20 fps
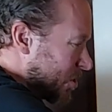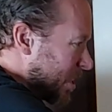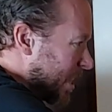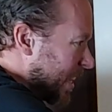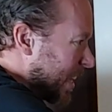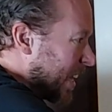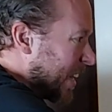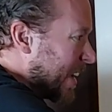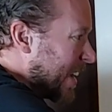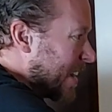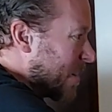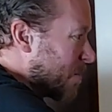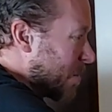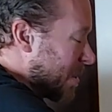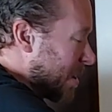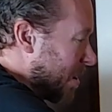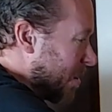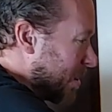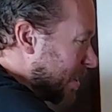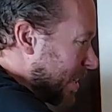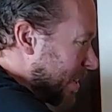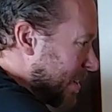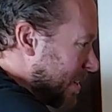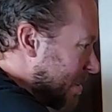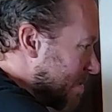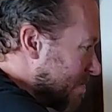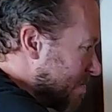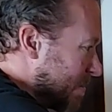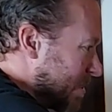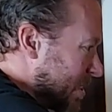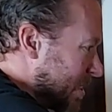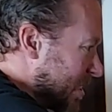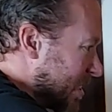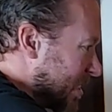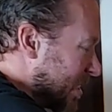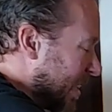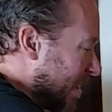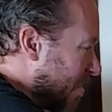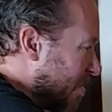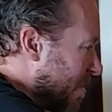jiggling, without any
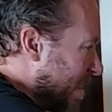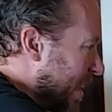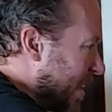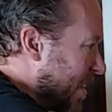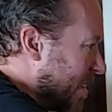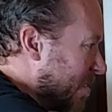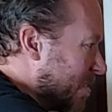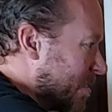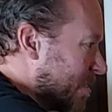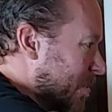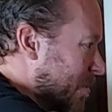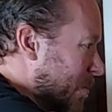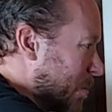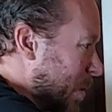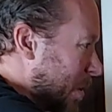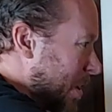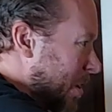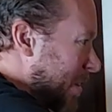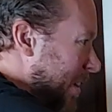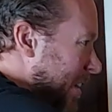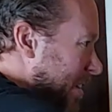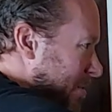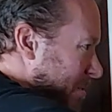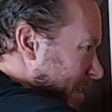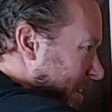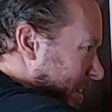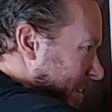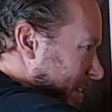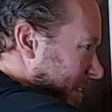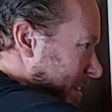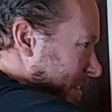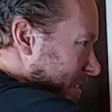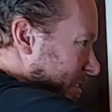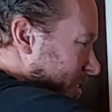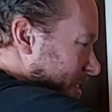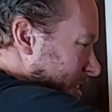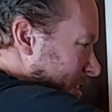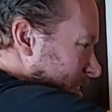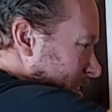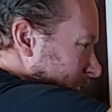stuttering, without anything. It's
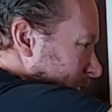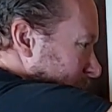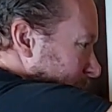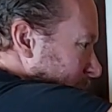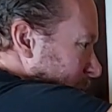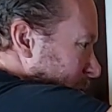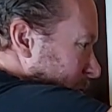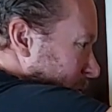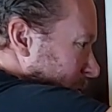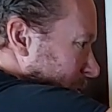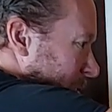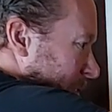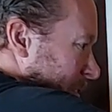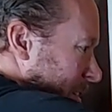just smooth,